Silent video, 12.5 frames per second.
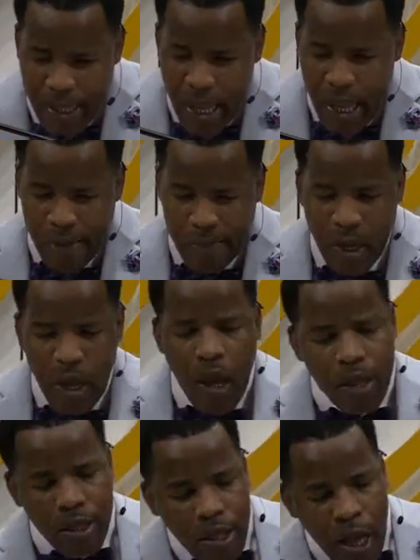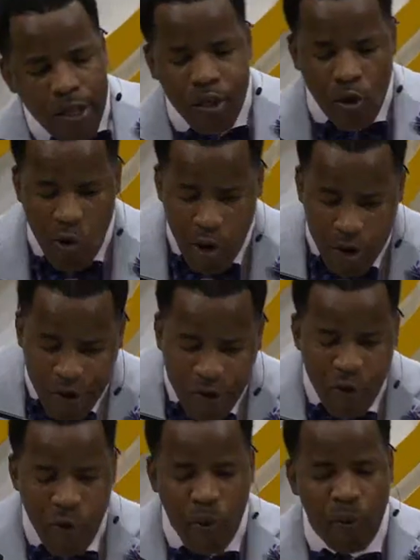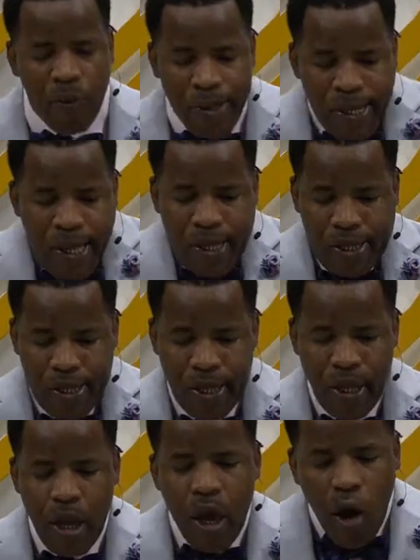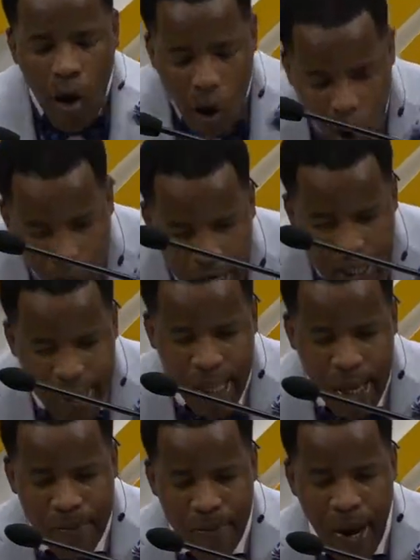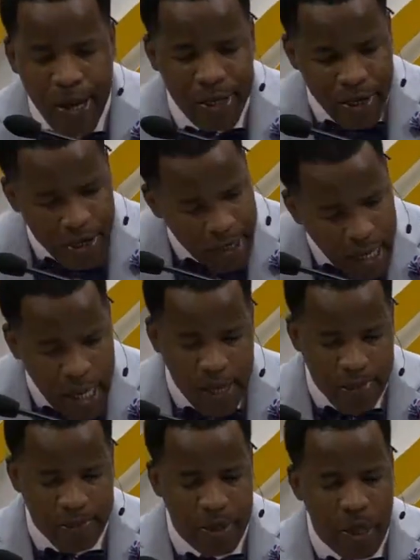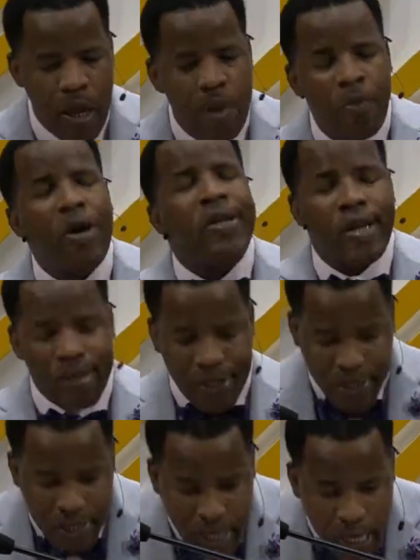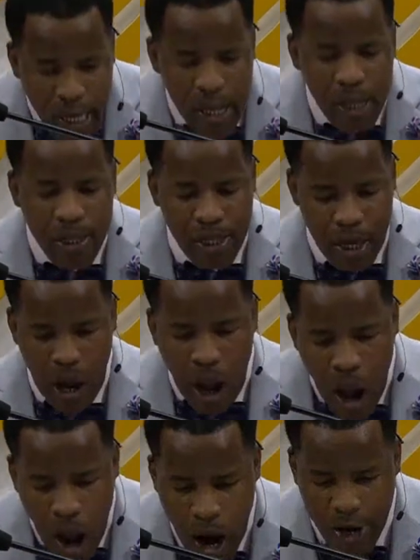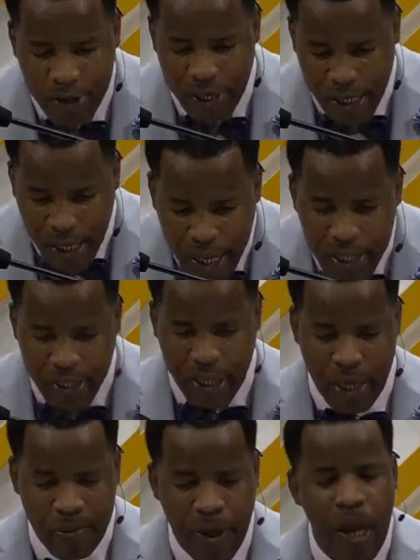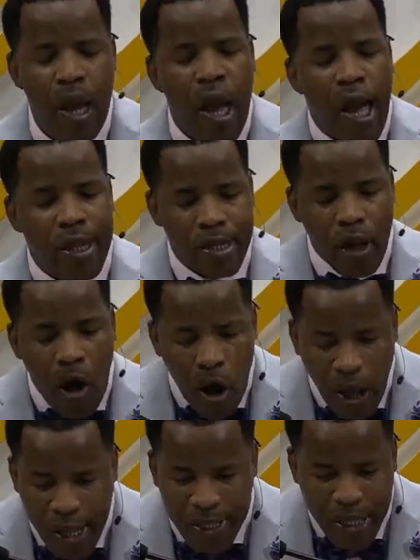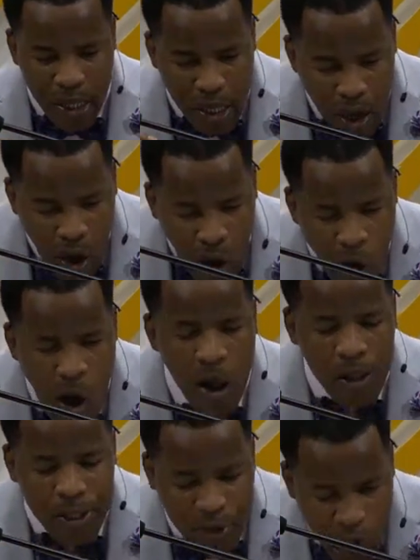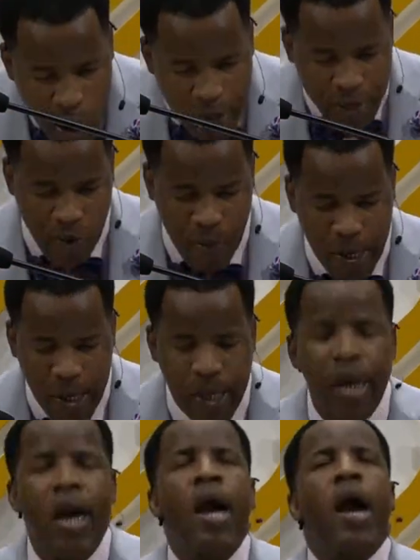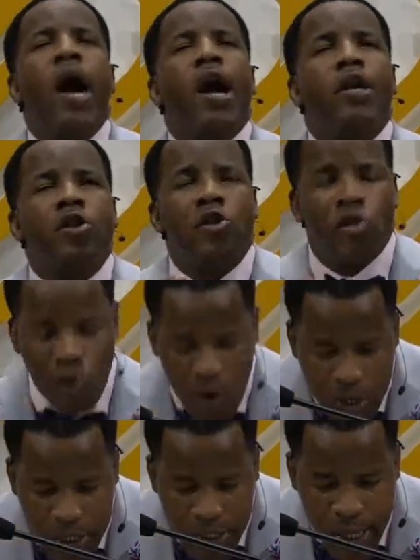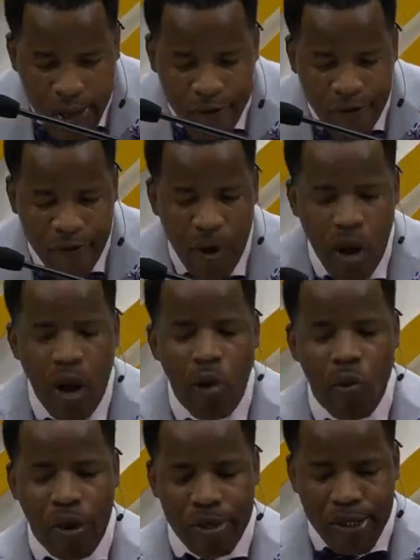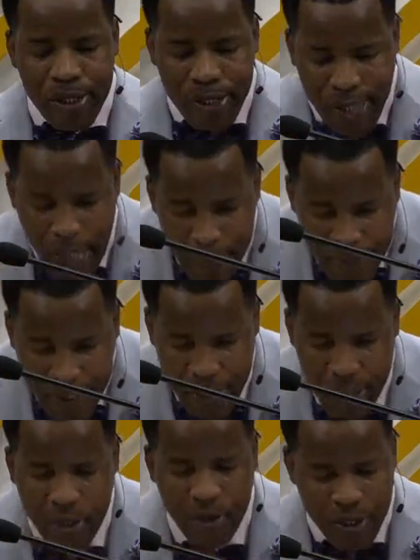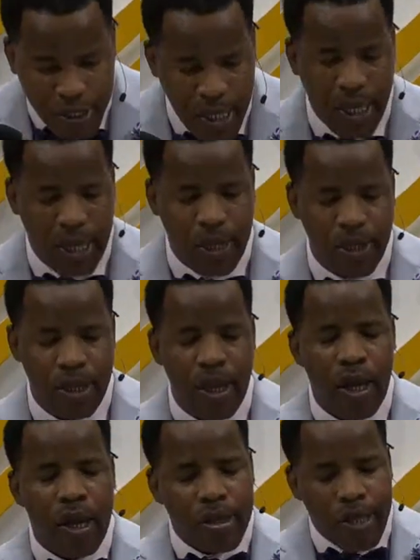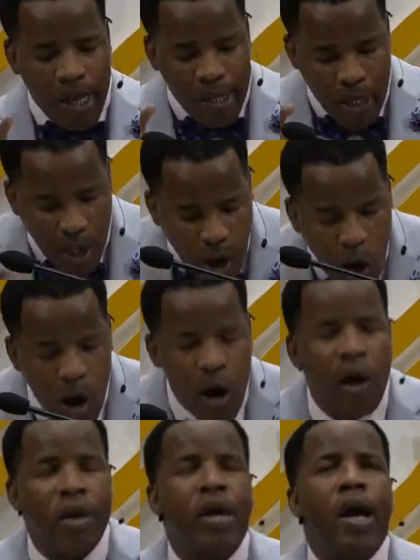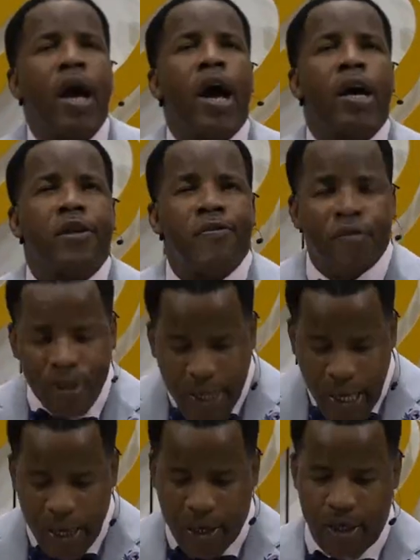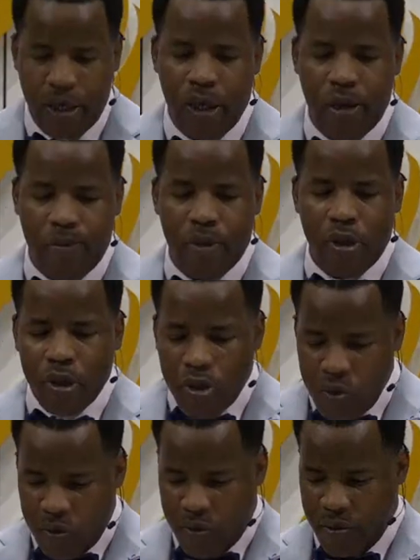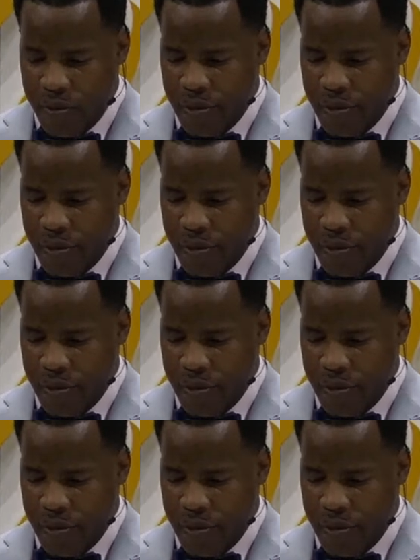them not to go through with it, calling them by their names, but they steeled their hearts against him, and, and they all turned away. And Joseph was tempted to think that God has forsaken him too.